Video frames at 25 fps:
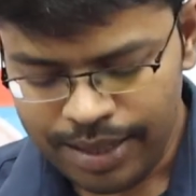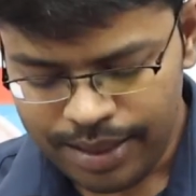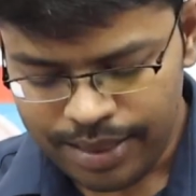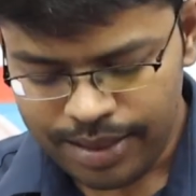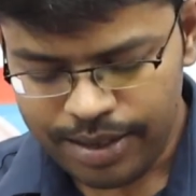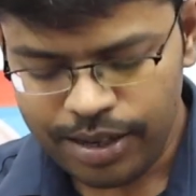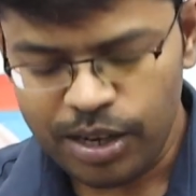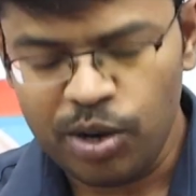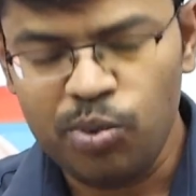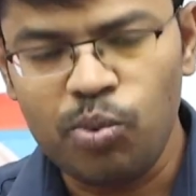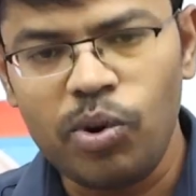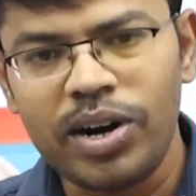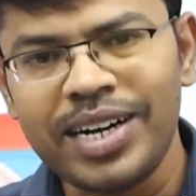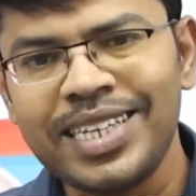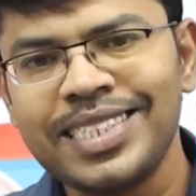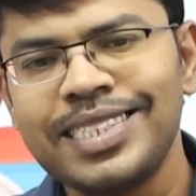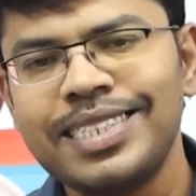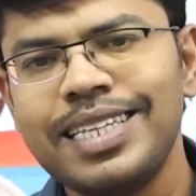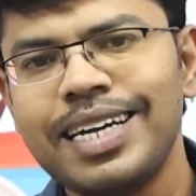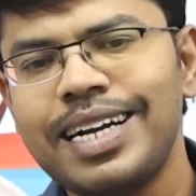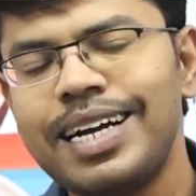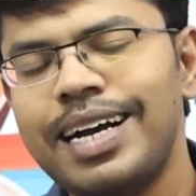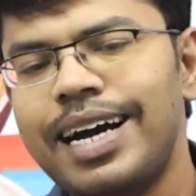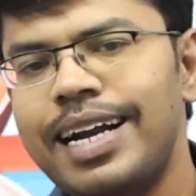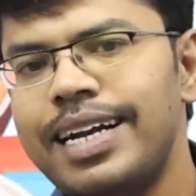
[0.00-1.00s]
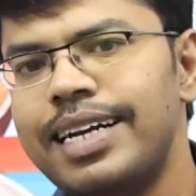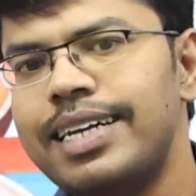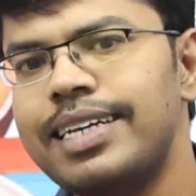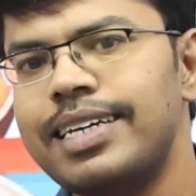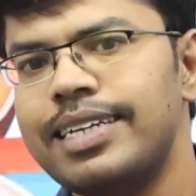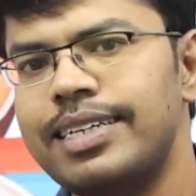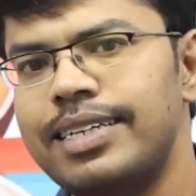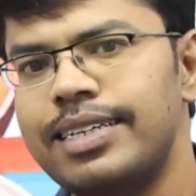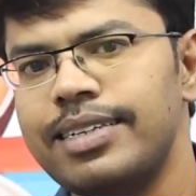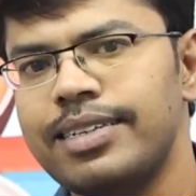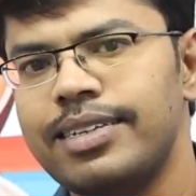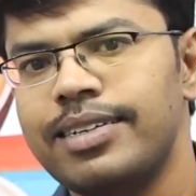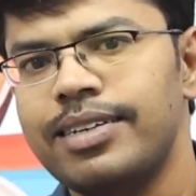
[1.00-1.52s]
Third, what is the
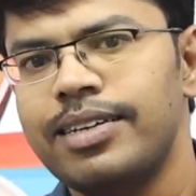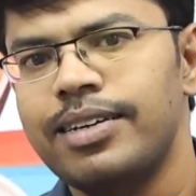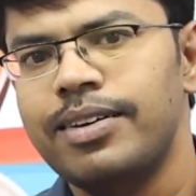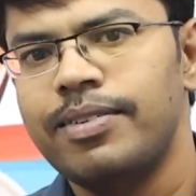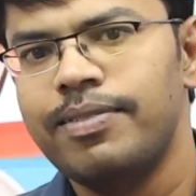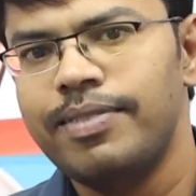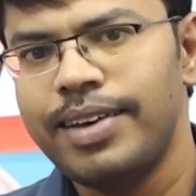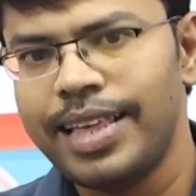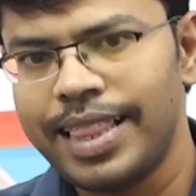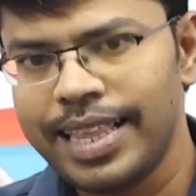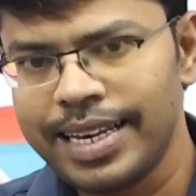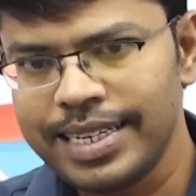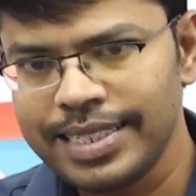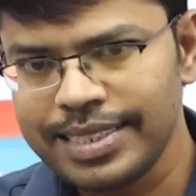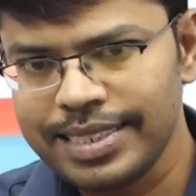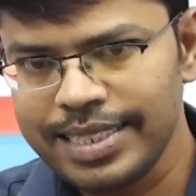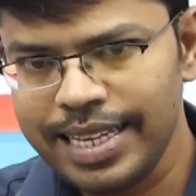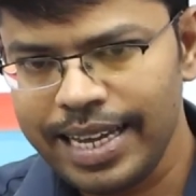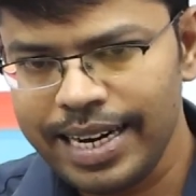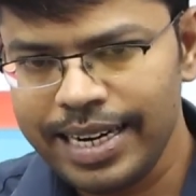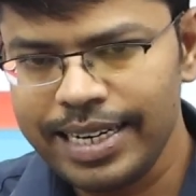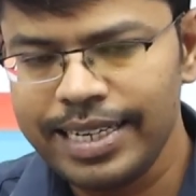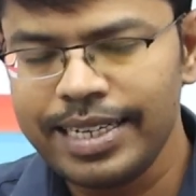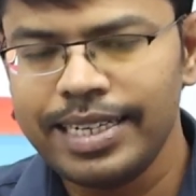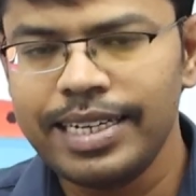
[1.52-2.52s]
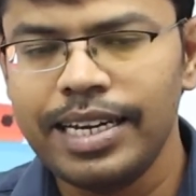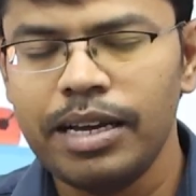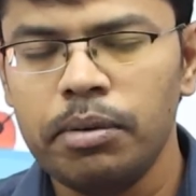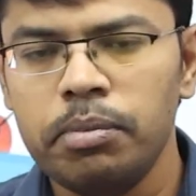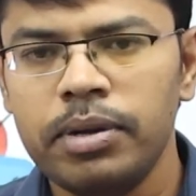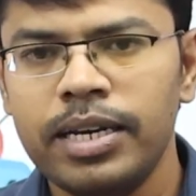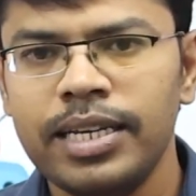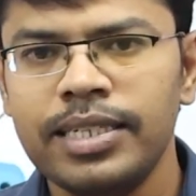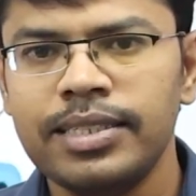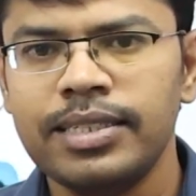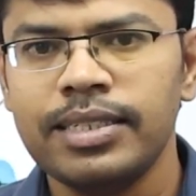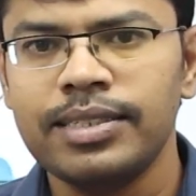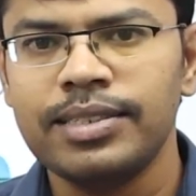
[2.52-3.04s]
content? Whether is there any
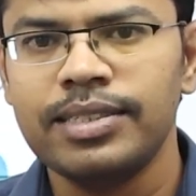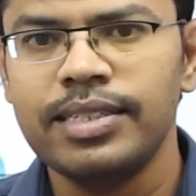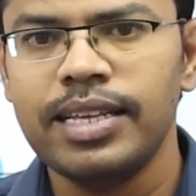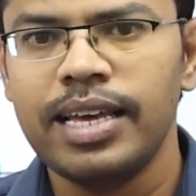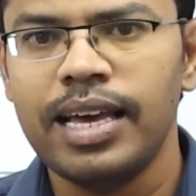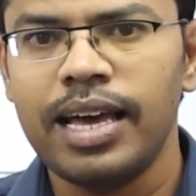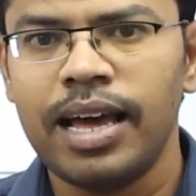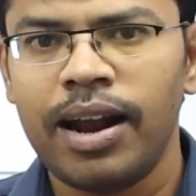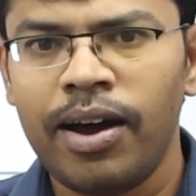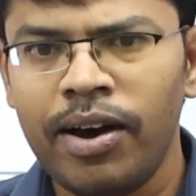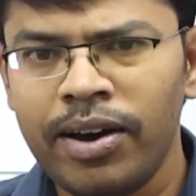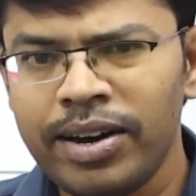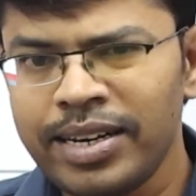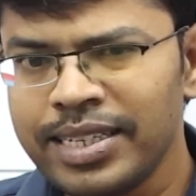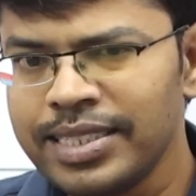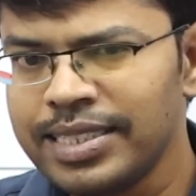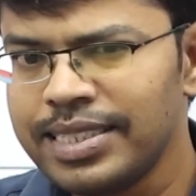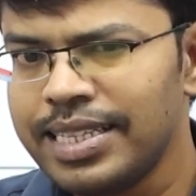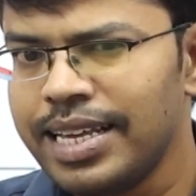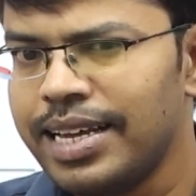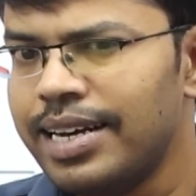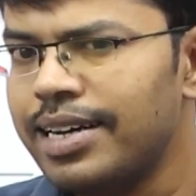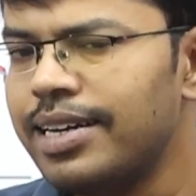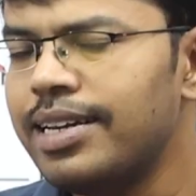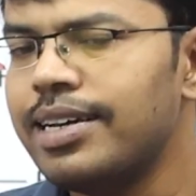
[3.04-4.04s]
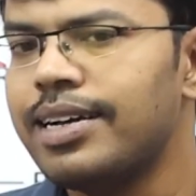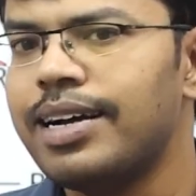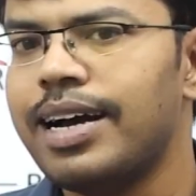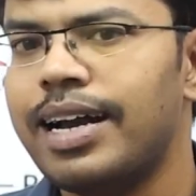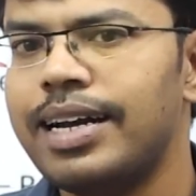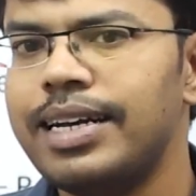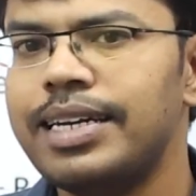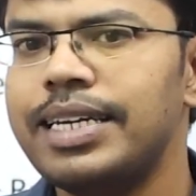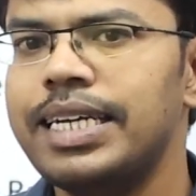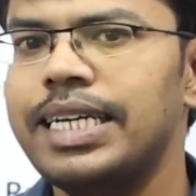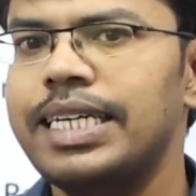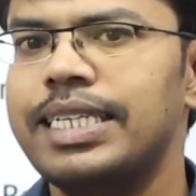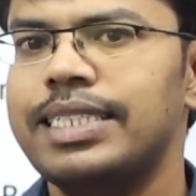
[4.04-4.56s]
debris is there or is there any
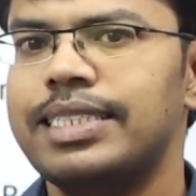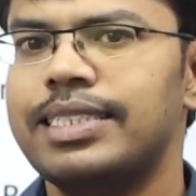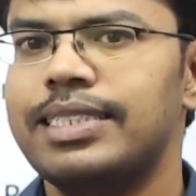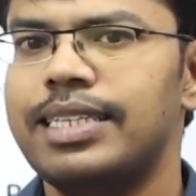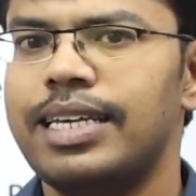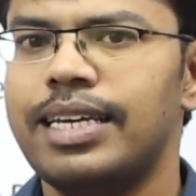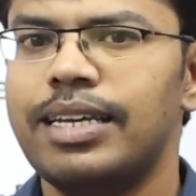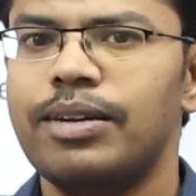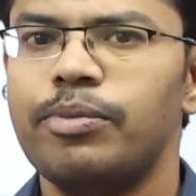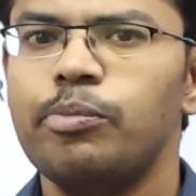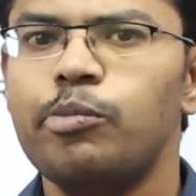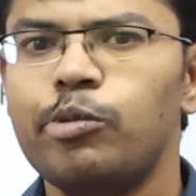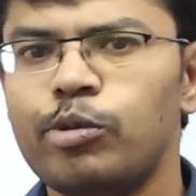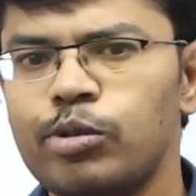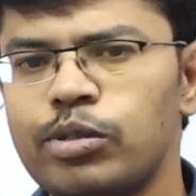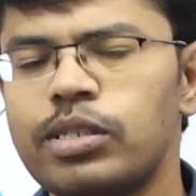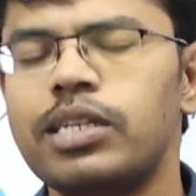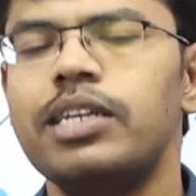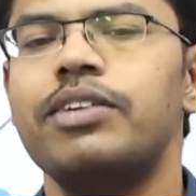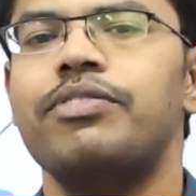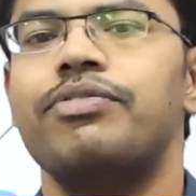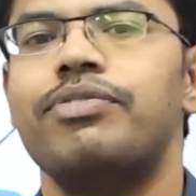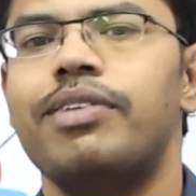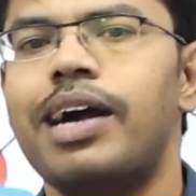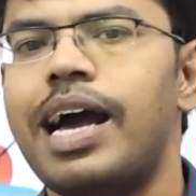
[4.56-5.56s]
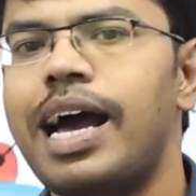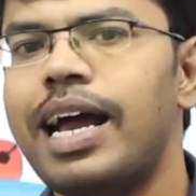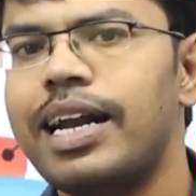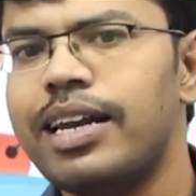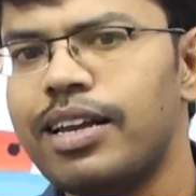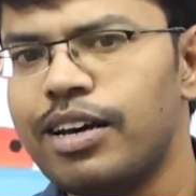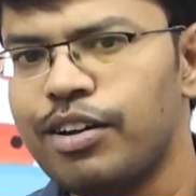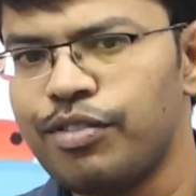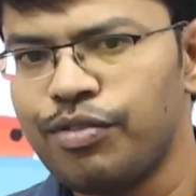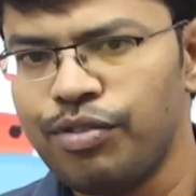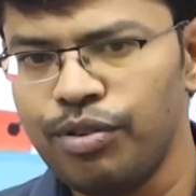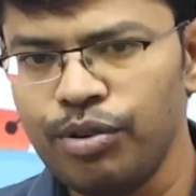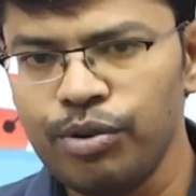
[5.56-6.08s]
content is there. Mostly fat
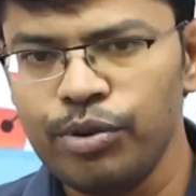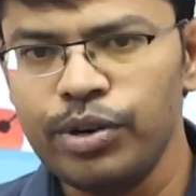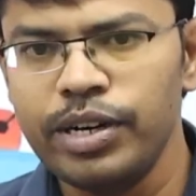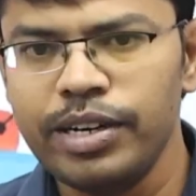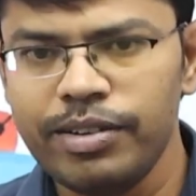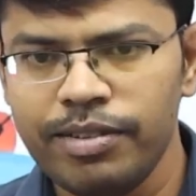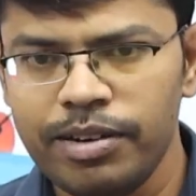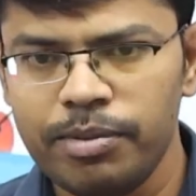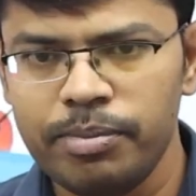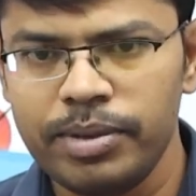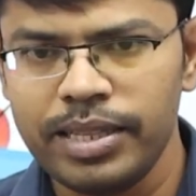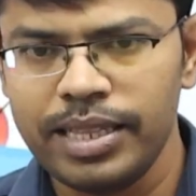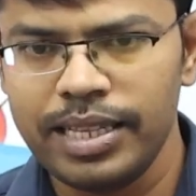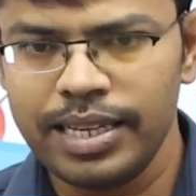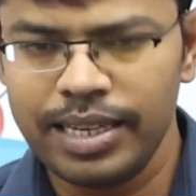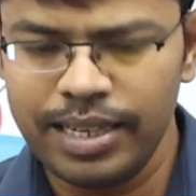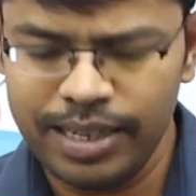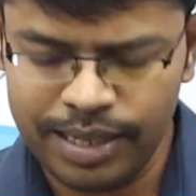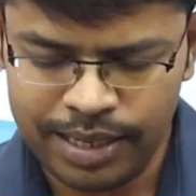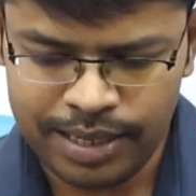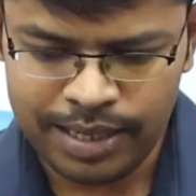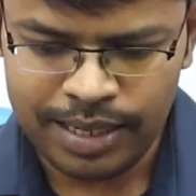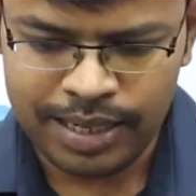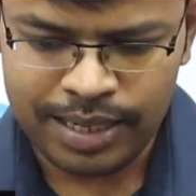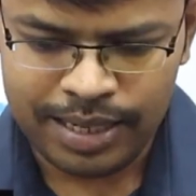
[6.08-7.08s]
or fluid will be there.